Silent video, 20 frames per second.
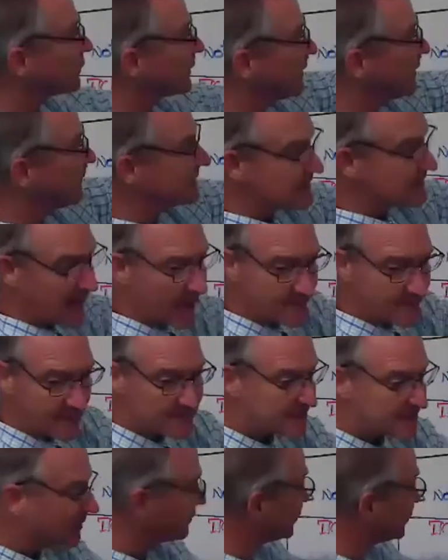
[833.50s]
at how many times I'm
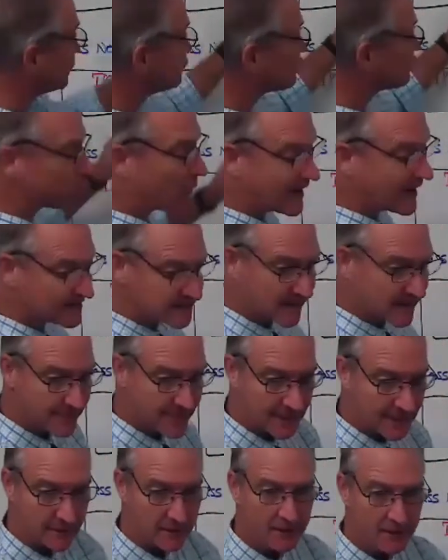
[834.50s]
telling you to write
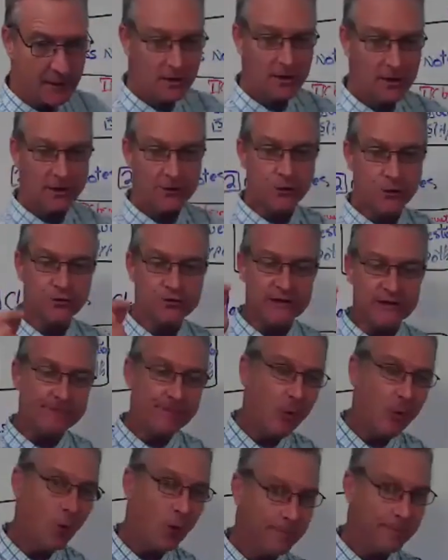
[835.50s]
something. Using
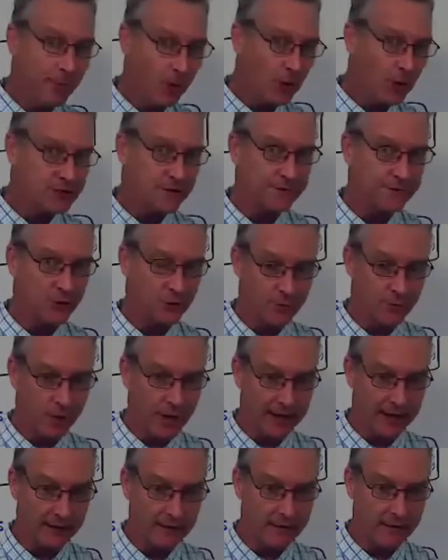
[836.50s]
more parts of your
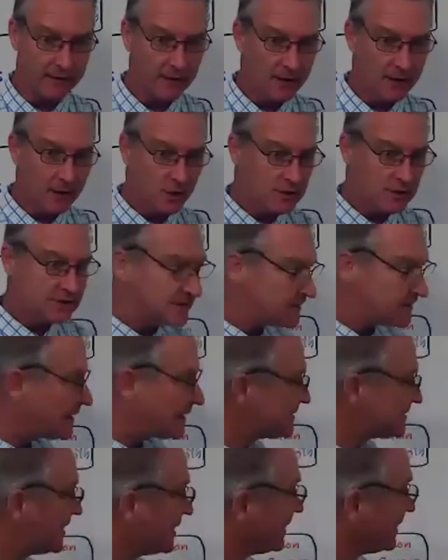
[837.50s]
brain.
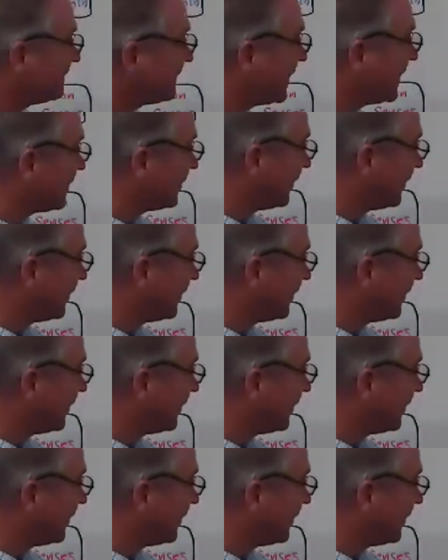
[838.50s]
Sitting there